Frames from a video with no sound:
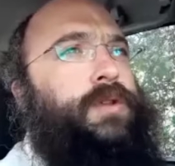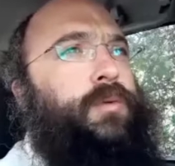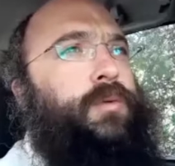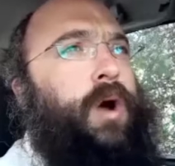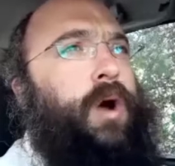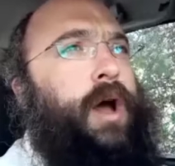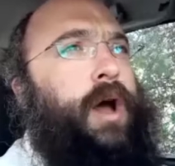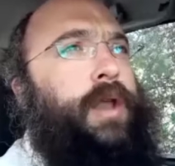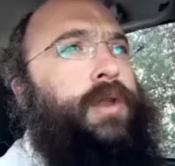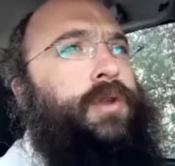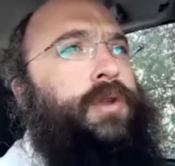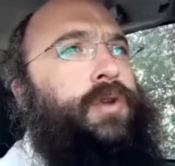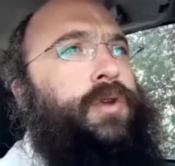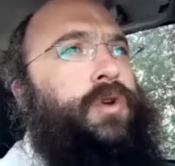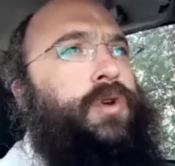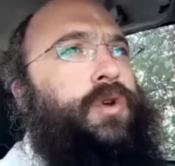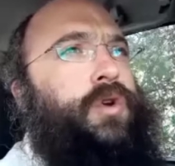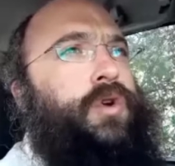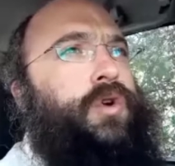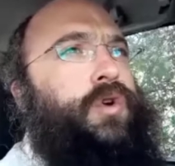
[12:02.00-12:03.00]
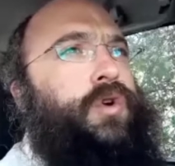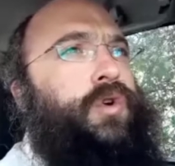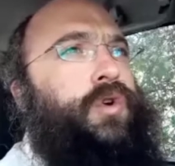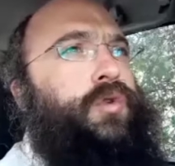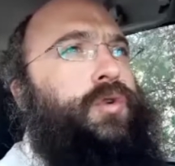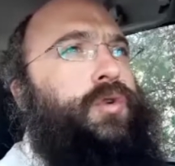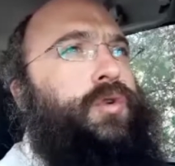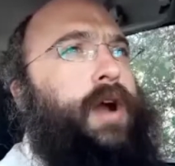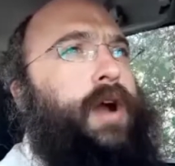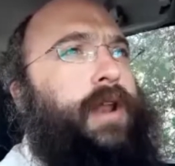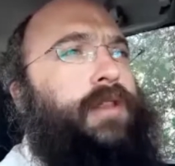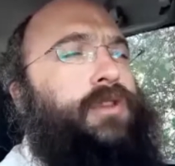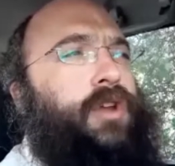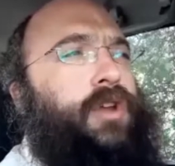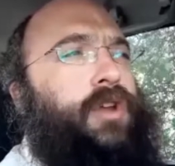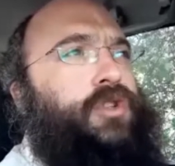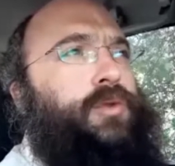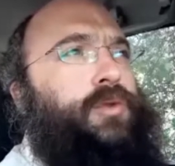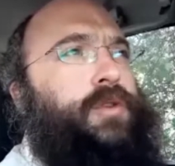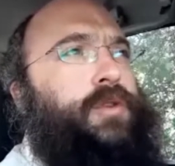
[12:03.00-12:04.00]
one who got in
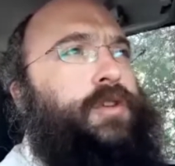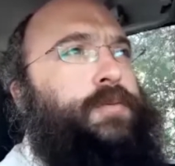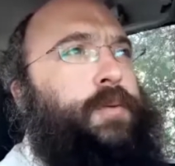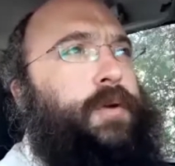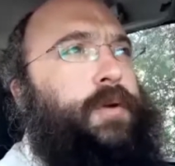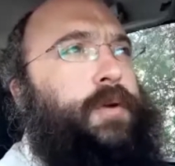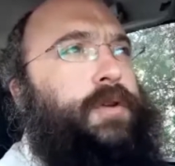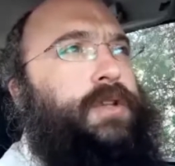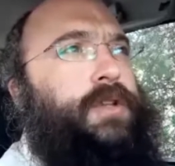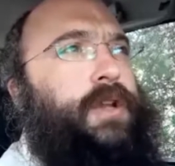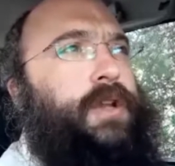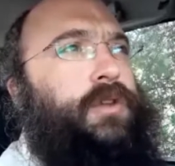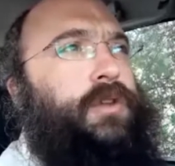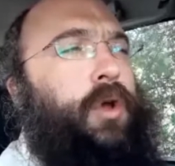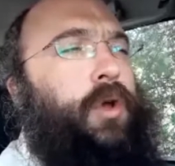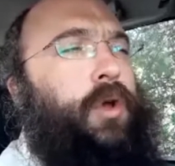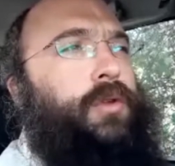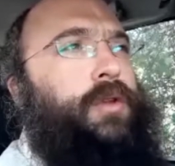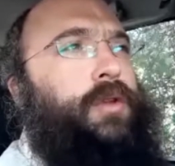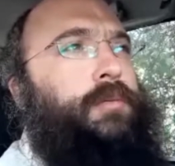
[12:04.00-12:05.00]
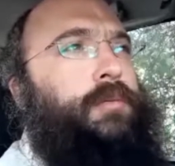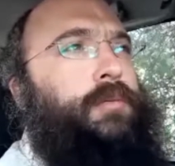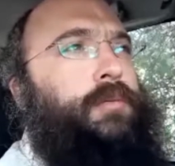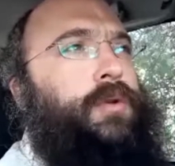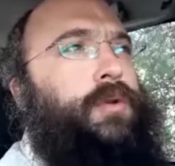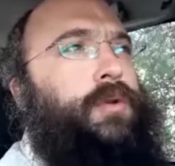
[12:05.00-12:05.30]
touch with this person and told him,